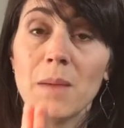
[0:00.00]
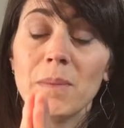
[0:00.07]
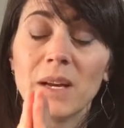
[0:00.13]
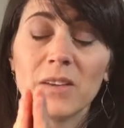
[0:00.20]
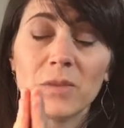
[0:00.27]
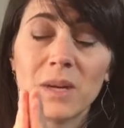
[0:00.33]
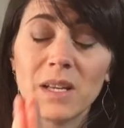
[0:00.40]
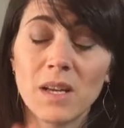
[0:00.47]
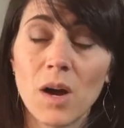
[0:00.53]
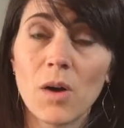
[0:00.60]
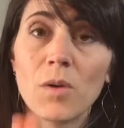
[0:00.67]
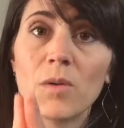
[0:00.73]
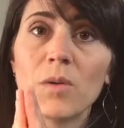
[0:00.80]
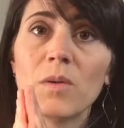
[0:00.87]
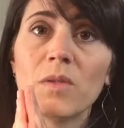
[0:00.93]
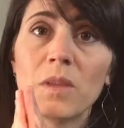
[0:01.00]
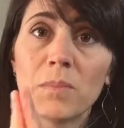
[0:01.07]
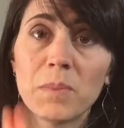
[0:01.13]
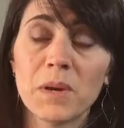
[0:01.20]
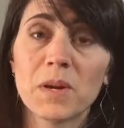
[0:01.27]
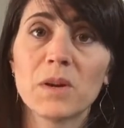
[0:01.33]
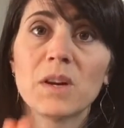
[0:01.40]
because we know the
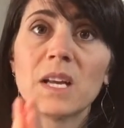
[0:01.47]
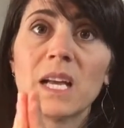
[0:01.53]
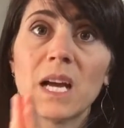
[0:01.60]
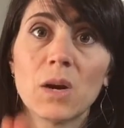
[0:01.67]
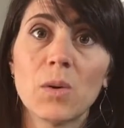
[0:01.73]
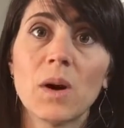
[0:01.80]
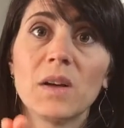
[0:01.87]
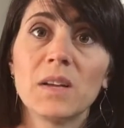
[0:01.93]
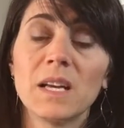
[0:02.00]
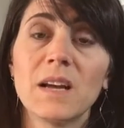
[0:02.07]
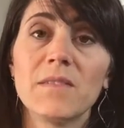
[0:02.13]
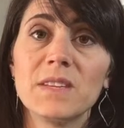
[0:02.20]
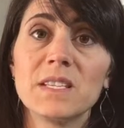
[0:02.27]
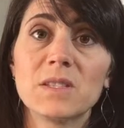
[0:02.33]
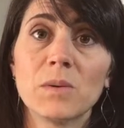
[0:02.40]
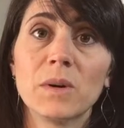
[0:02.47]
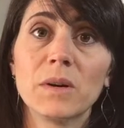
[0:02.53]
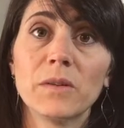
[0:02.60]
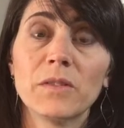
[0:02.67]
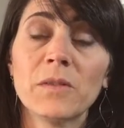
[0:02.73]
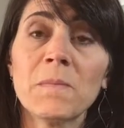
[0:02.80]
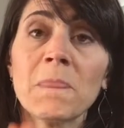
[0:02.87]
purity and quality of these
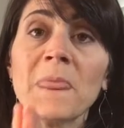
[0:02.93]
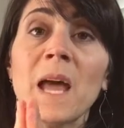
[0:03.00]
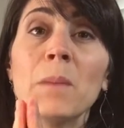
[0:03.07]
oils.